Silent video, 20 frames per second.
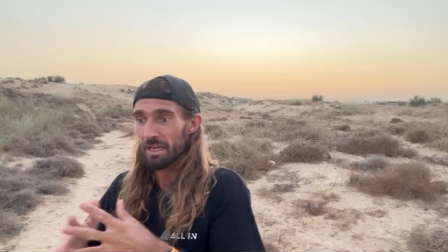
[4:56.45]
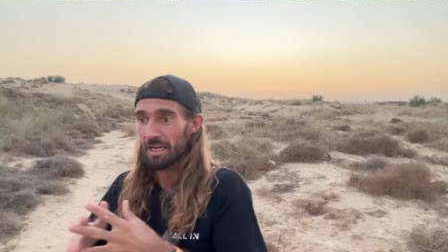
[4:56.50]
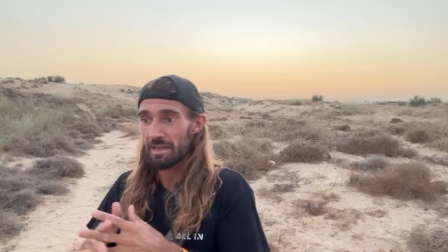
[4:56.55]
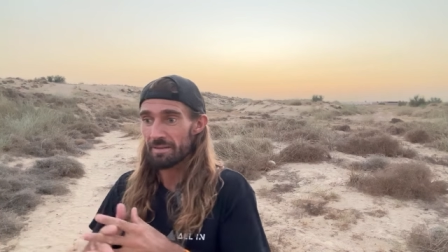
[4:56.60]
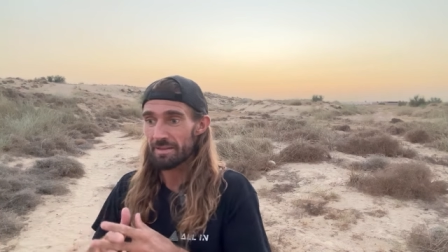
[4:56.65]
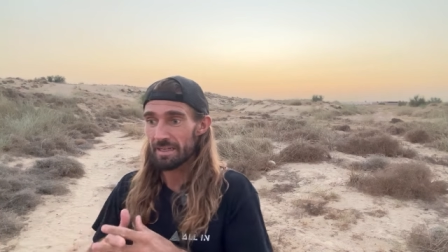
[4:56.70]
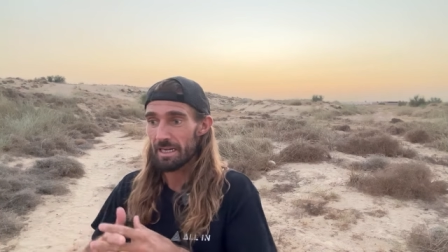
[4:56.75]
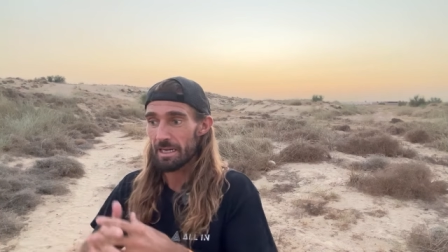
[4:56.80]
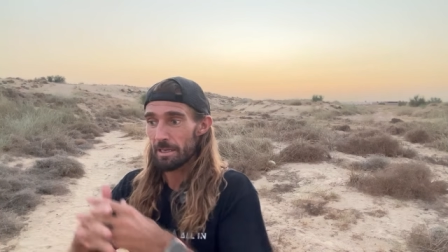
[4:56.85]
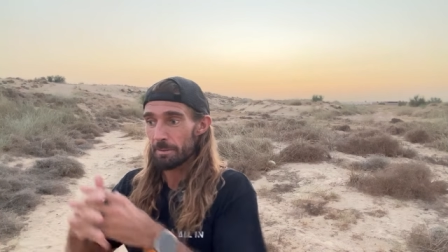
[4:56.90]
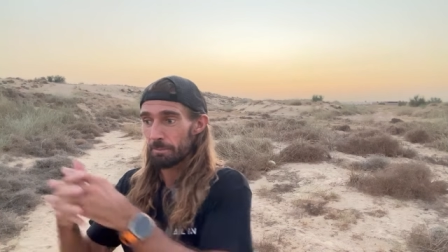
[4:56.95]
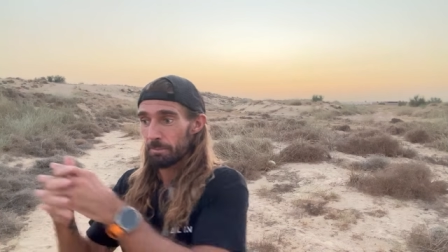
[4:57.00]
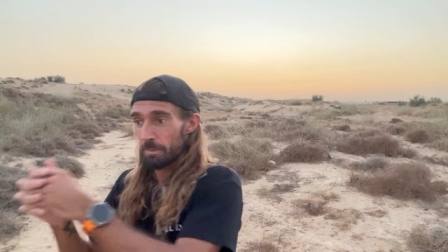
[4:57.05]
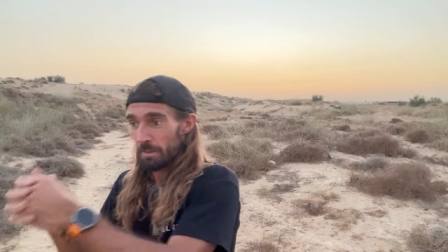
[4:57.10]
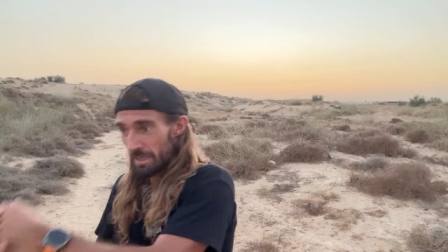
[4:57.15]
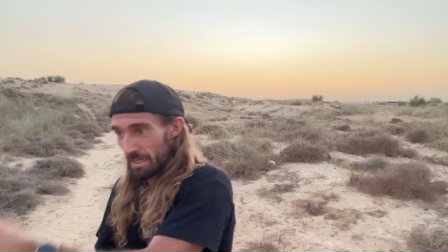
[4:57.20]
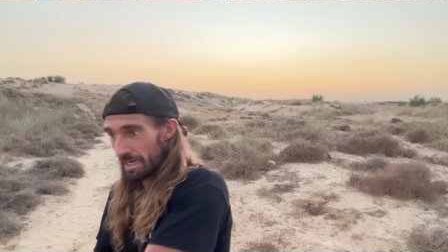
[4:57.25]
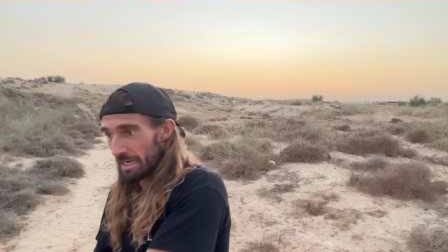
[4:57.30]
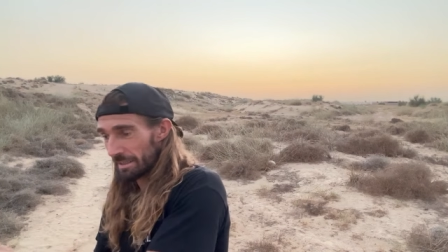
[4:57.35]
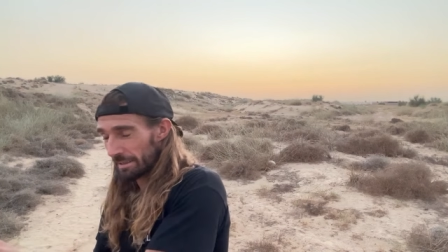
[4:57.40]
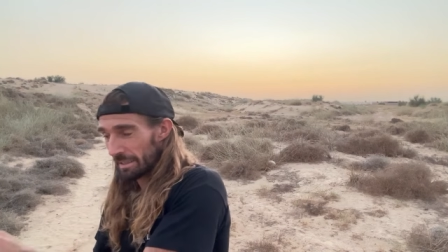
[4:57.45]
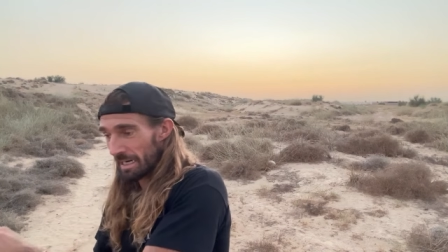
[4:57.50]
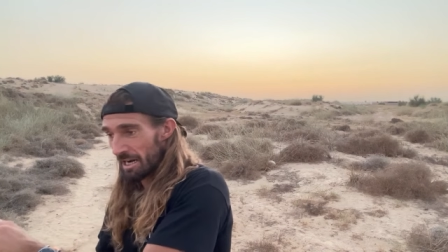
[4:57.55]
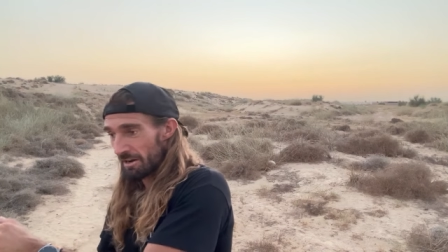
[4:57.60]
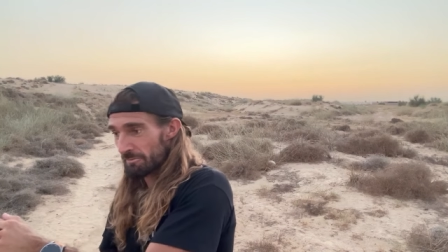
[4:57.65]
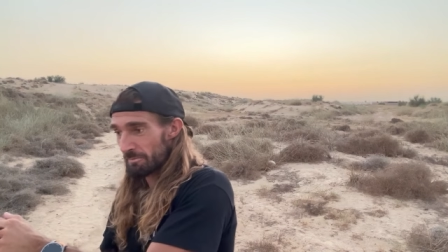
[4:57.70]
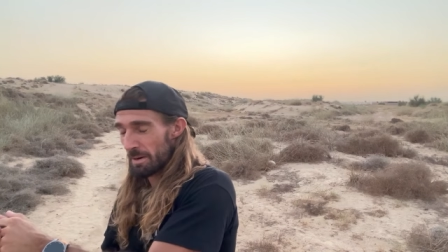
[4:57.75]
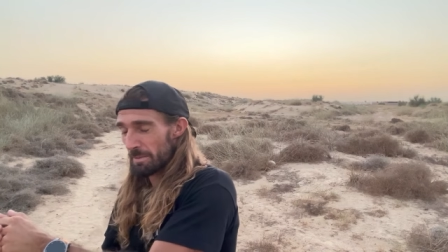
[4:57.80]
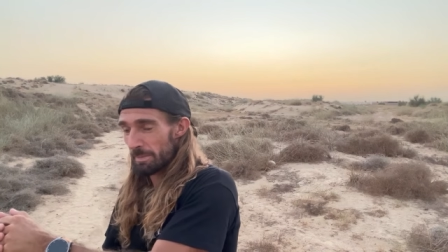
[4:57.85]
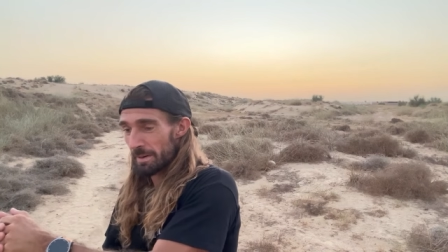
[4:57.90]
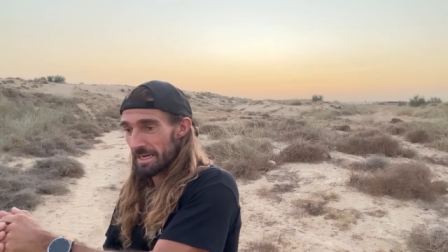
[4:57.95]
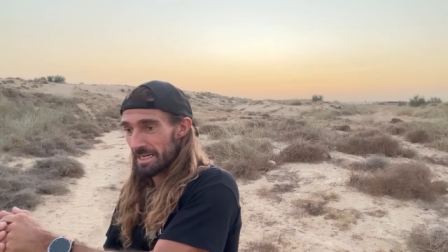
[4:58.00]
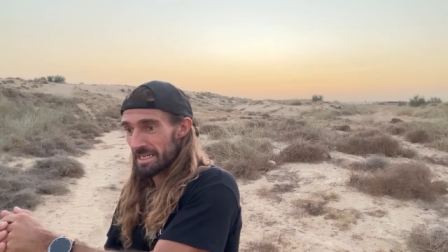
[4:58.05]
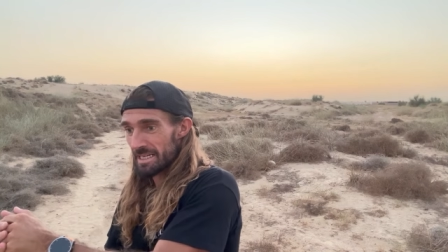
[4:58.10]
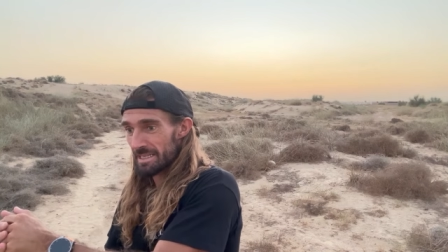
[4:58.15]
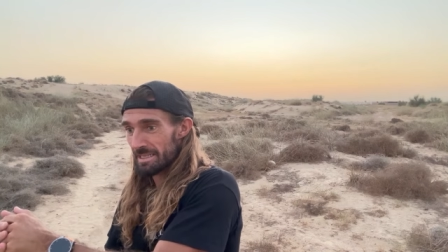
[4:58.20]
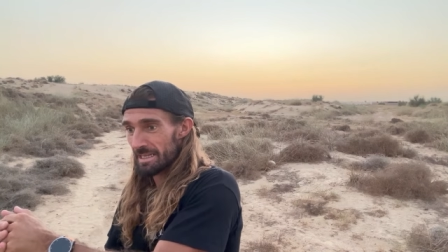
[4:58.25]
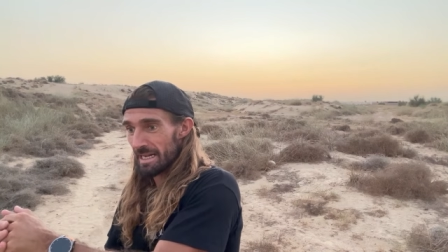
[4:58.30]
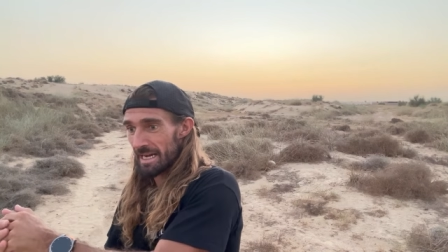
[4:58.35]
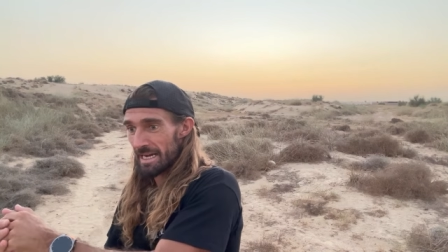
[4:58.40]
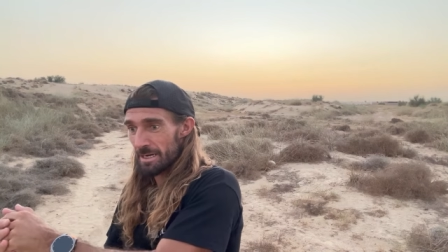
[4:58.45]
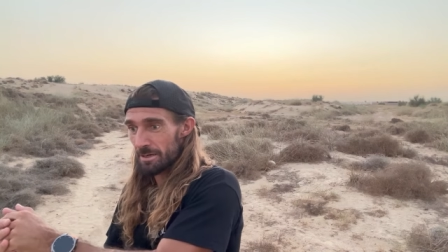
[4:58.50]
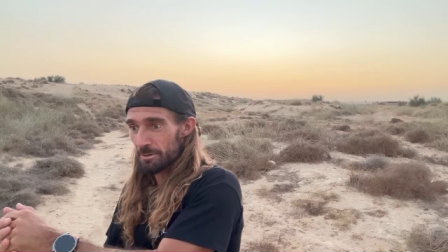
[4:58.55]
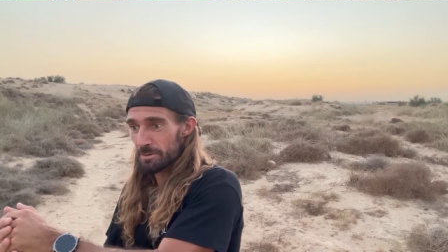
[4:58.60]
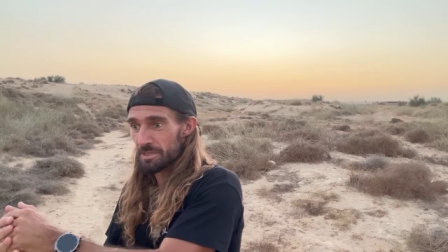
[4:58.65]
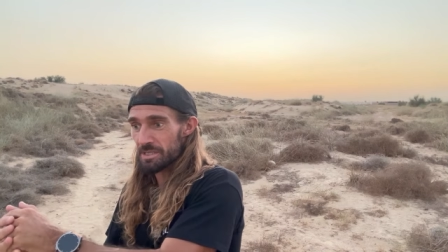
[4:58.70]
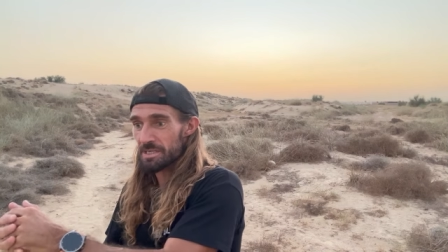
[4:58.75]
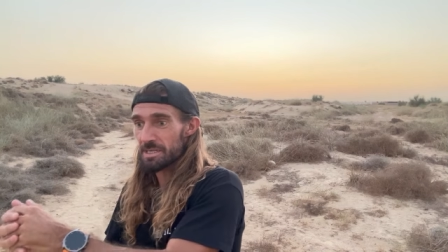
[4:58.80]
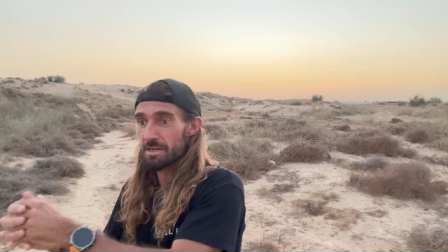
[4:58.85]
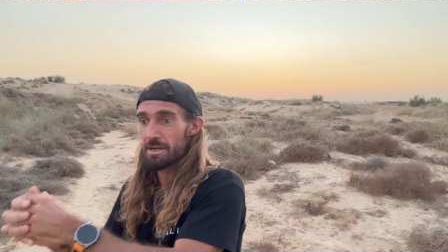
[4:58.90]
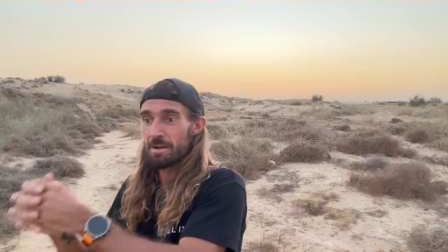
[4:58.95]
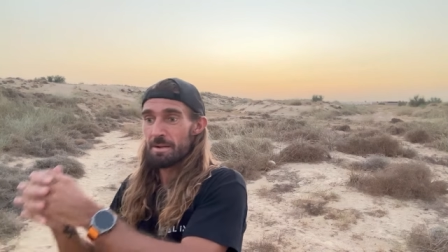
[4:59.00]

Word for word: and then I, I'd have my bike in the house,